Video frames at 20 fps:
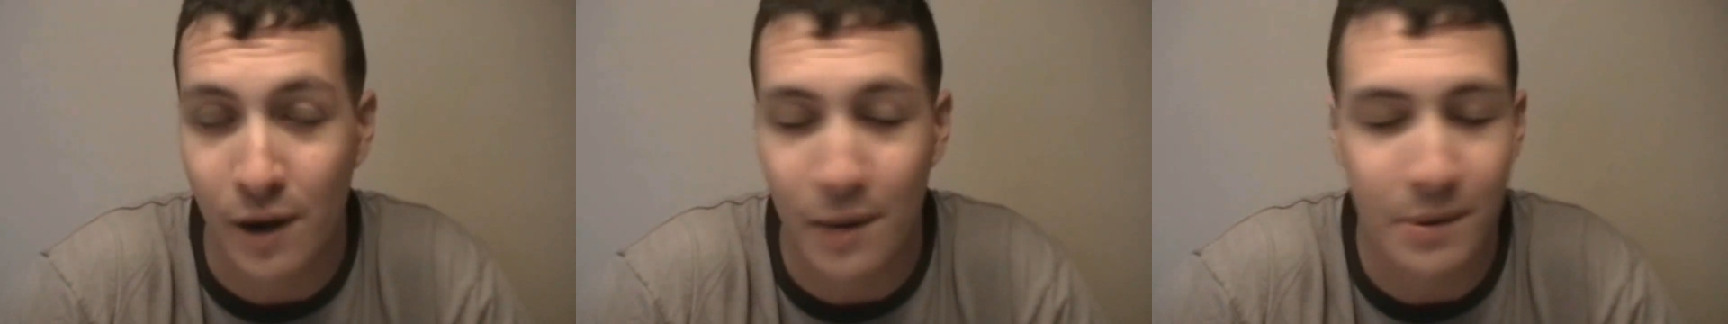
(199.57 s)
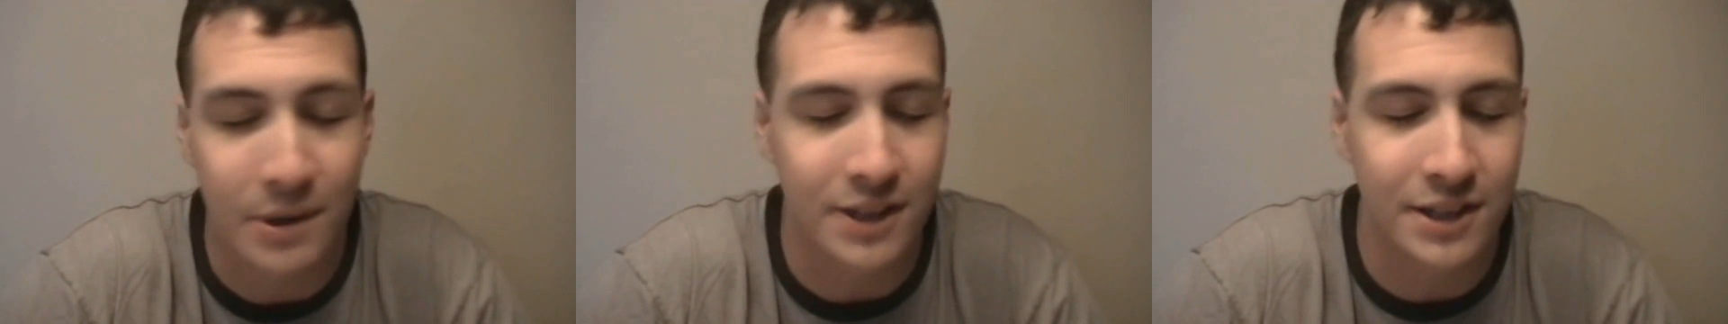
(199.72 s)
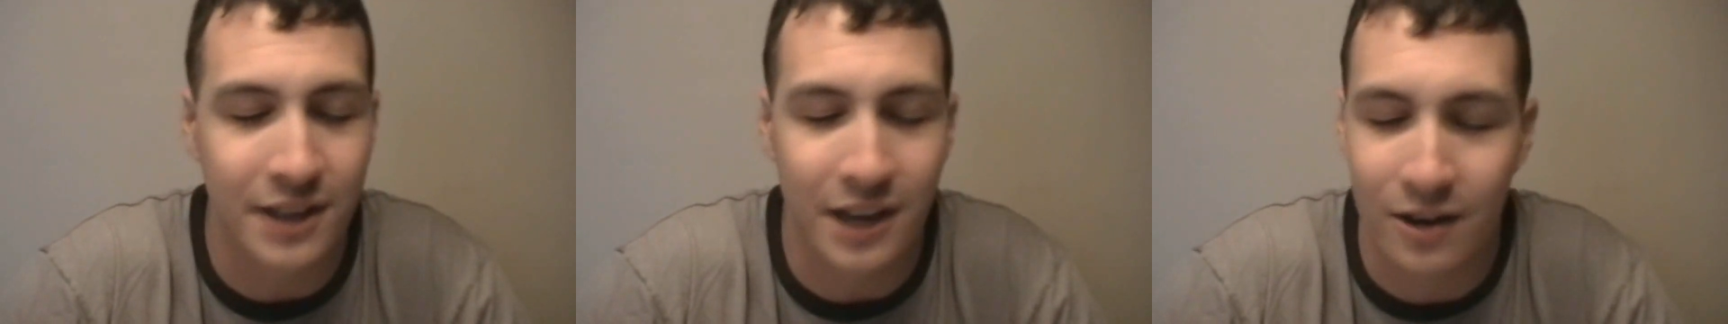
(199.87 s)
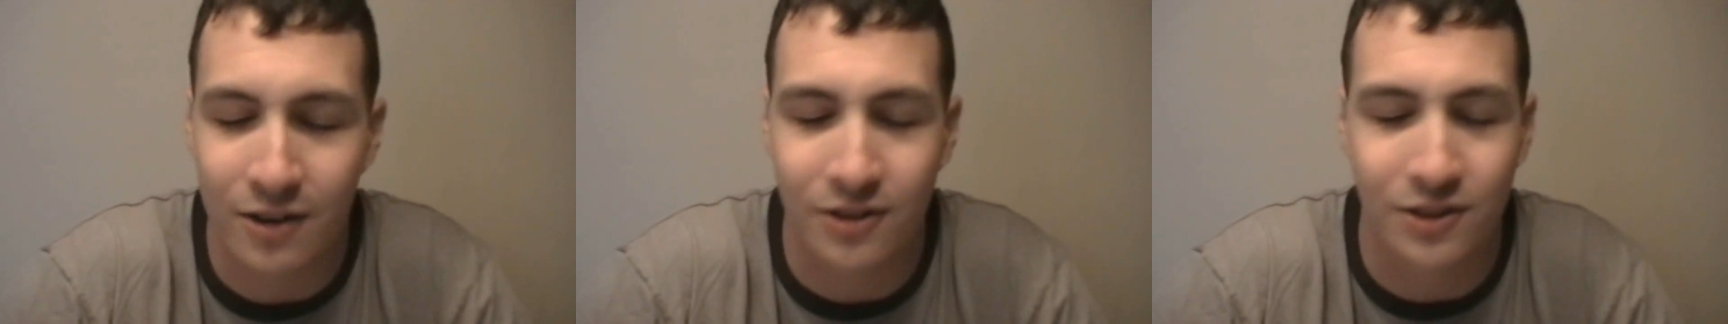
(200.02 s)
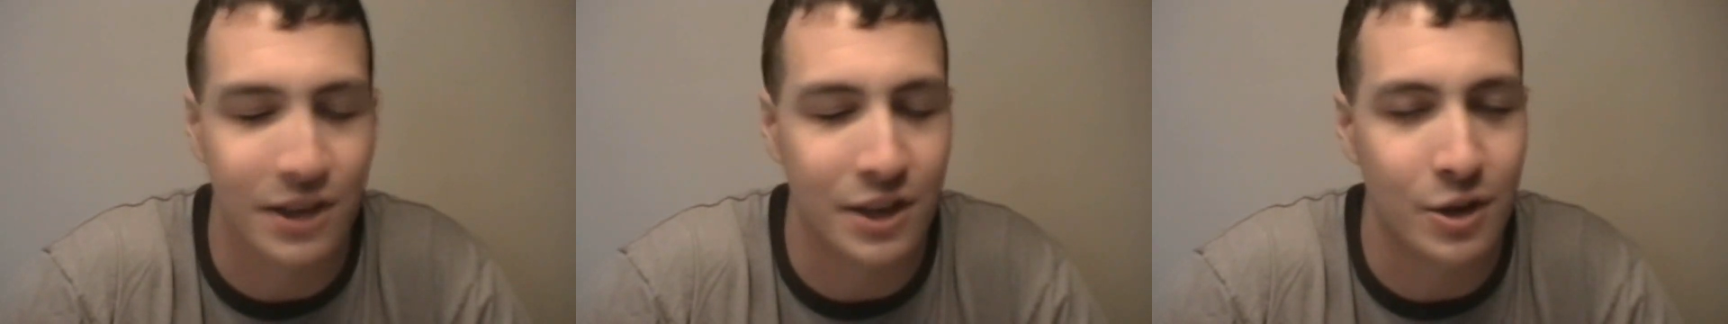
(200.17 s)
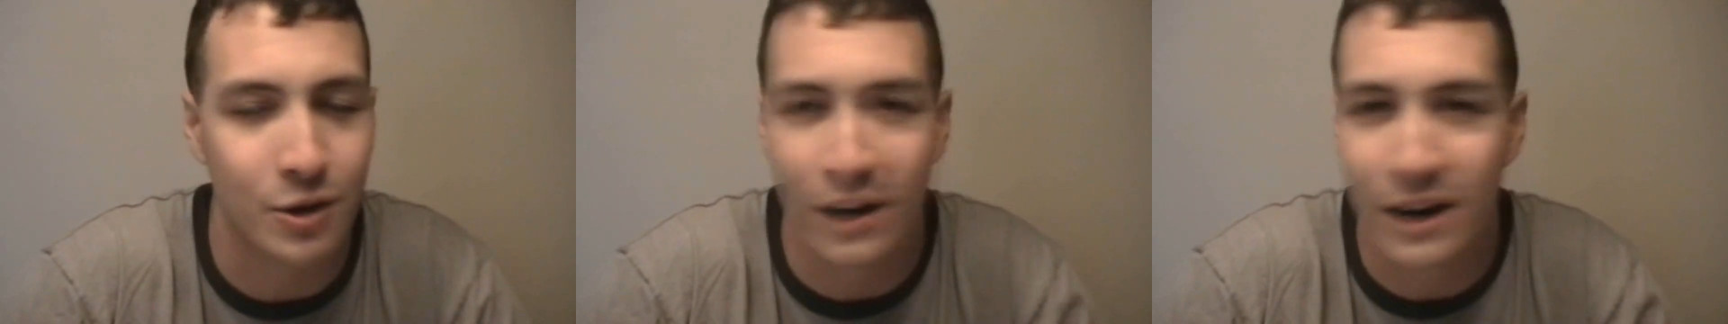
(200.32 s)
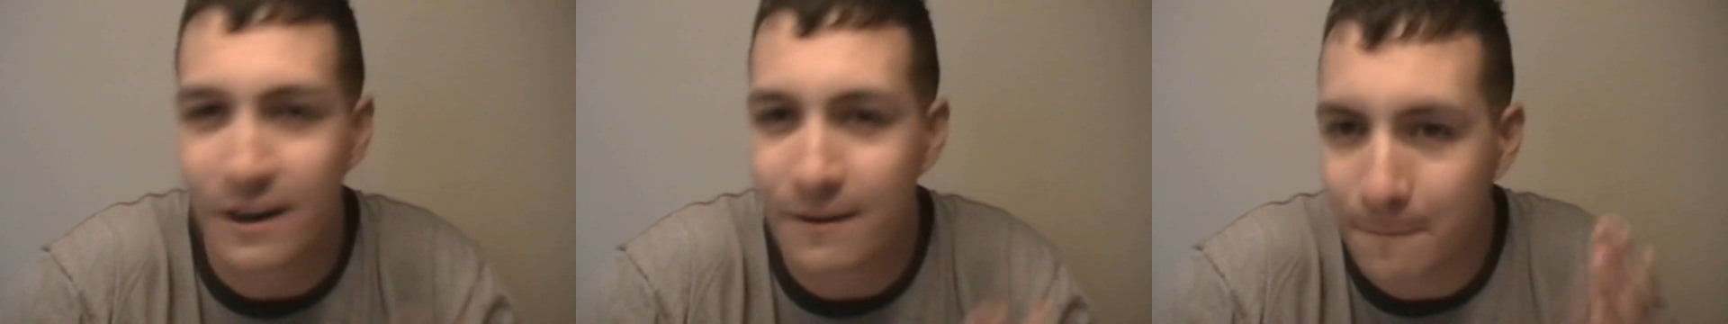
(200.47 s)
I mean, seriously,
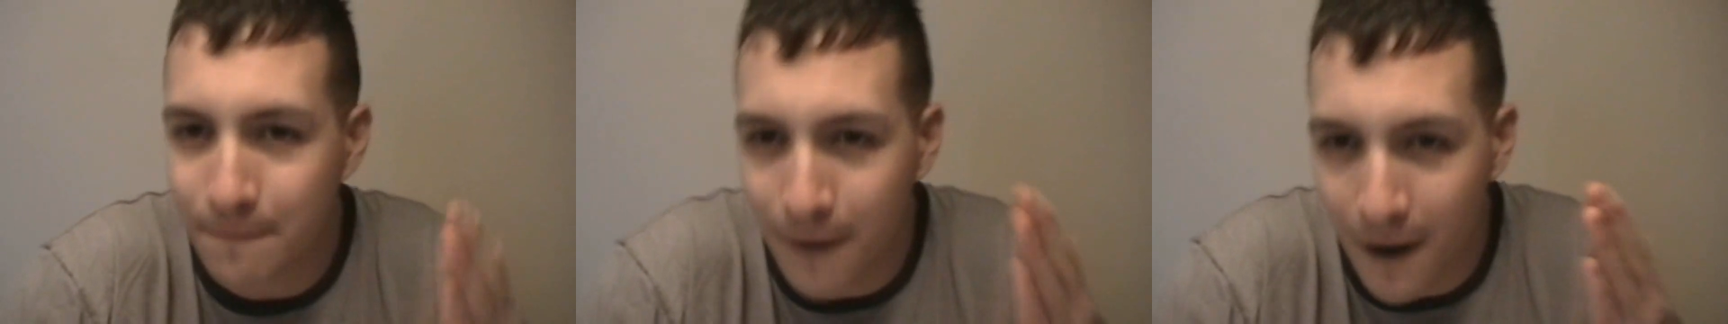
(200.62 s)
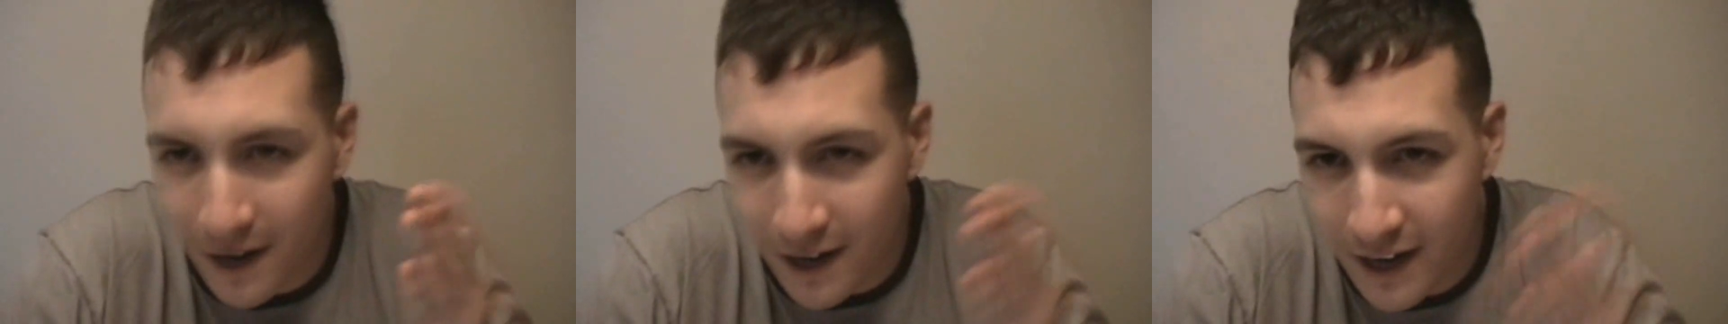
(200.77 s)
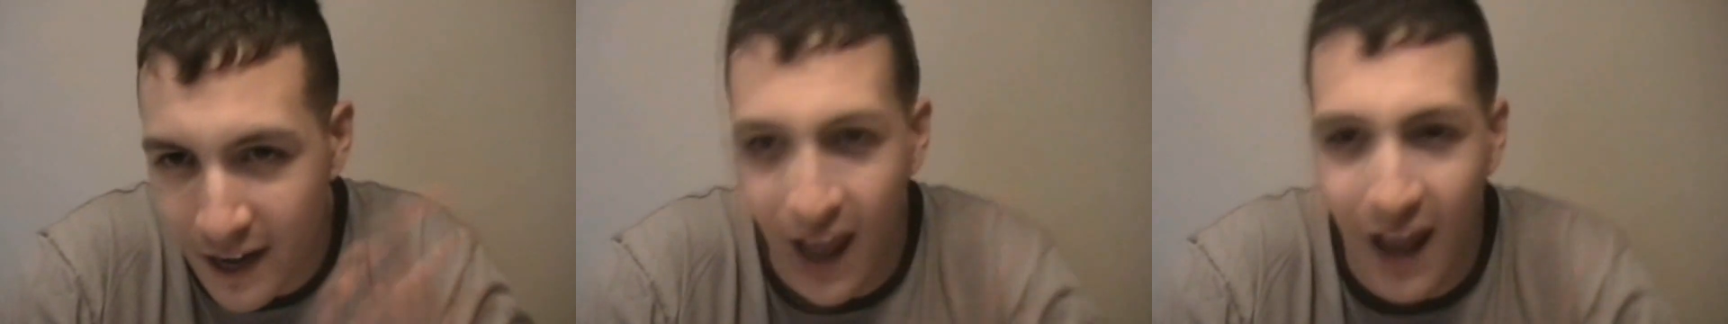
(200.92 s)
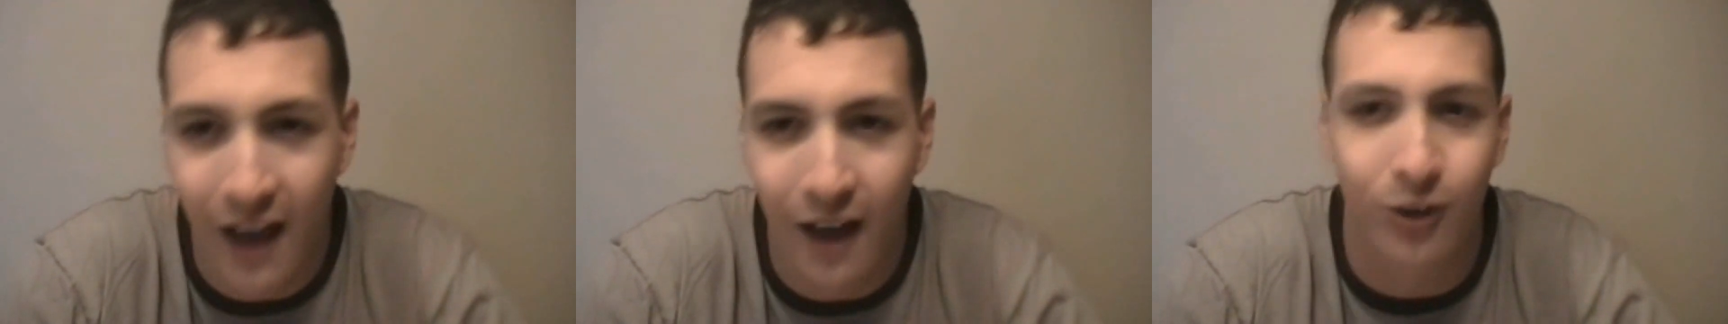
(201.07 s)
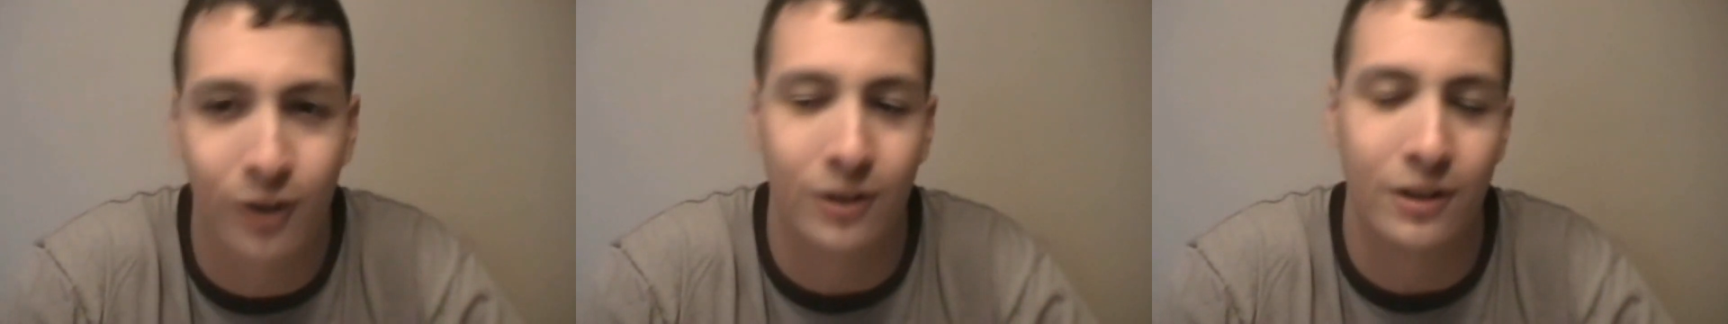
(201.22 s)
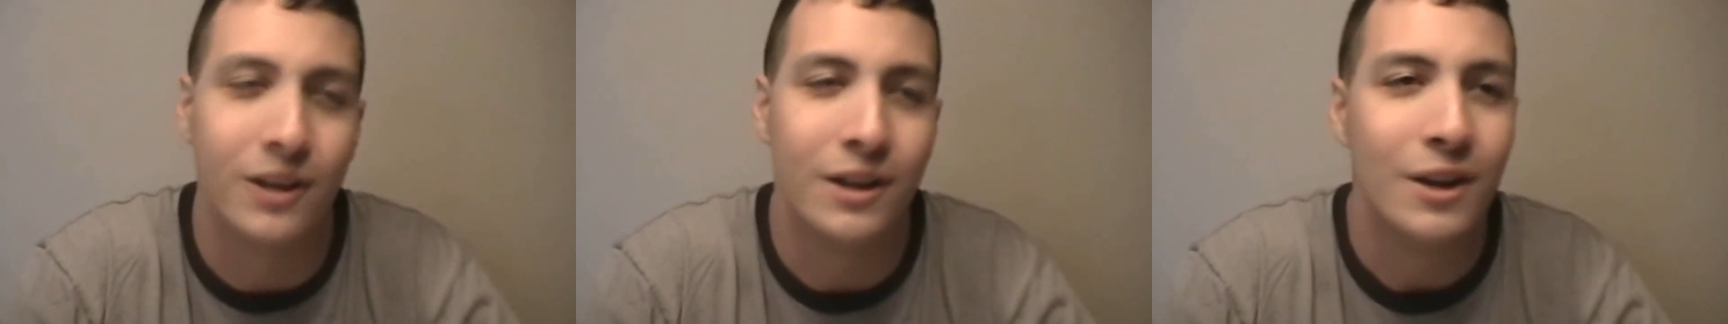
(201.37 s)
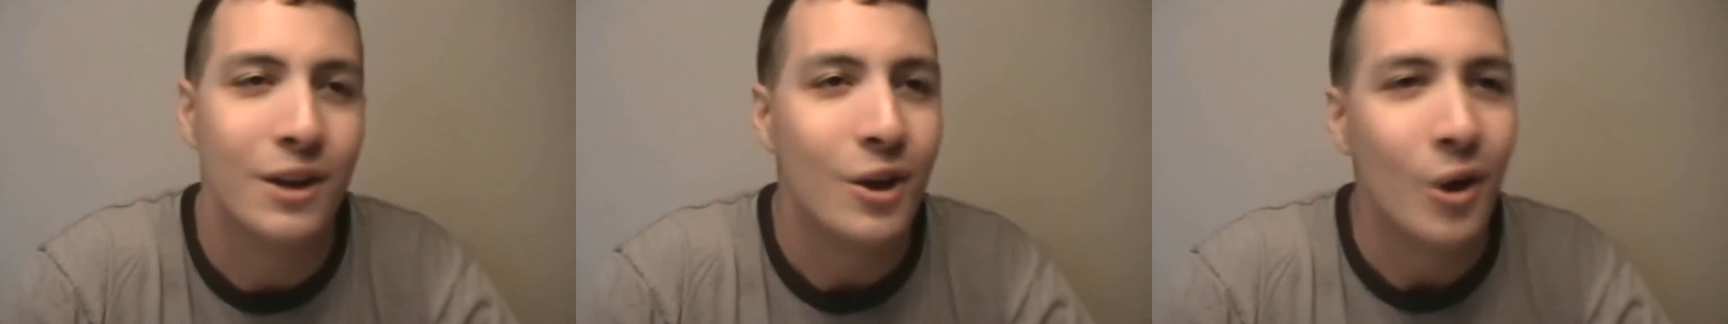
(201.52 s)
you're in fucking hell.